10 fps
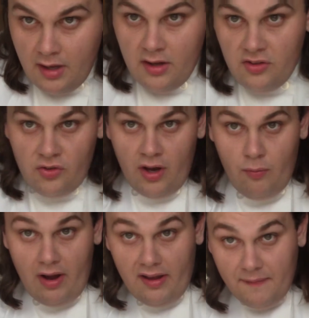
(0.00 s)
So
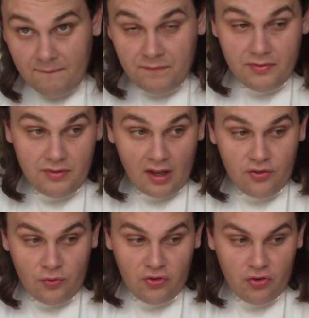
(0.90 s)
anyway,
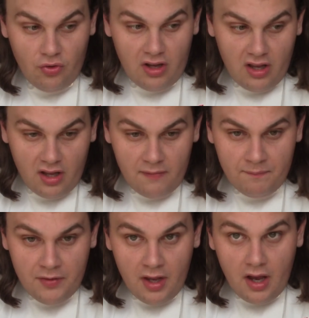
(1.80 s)
thanks for tuning in.
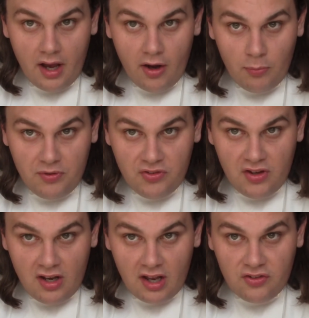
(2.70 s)
I hope to see
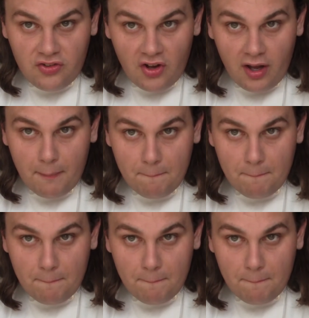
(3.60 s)
you next time.